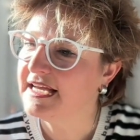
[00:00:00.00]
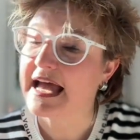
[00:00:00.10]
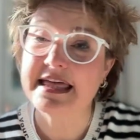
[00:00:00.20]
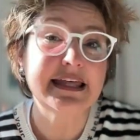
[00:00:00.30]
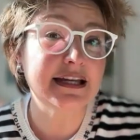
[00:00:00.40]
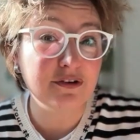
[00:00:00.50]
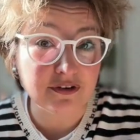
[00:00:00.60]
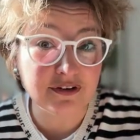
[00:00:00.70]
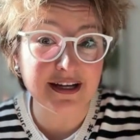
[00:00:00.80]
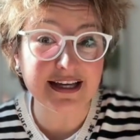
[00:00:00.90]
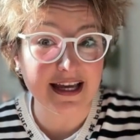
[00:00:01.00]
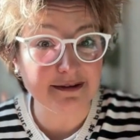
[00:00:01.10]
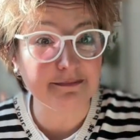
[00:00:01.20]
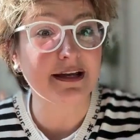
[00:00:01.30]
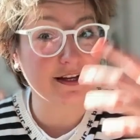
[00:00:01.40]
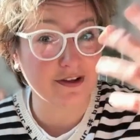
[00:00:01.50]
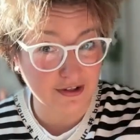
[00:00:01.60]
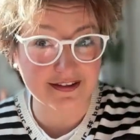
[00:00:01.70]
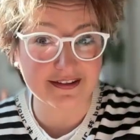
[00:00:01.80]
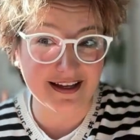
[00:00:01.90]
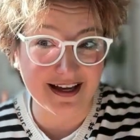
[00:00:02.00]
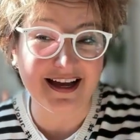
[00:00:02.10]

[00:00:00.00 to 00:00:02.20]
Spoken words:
And then Corona came and I got the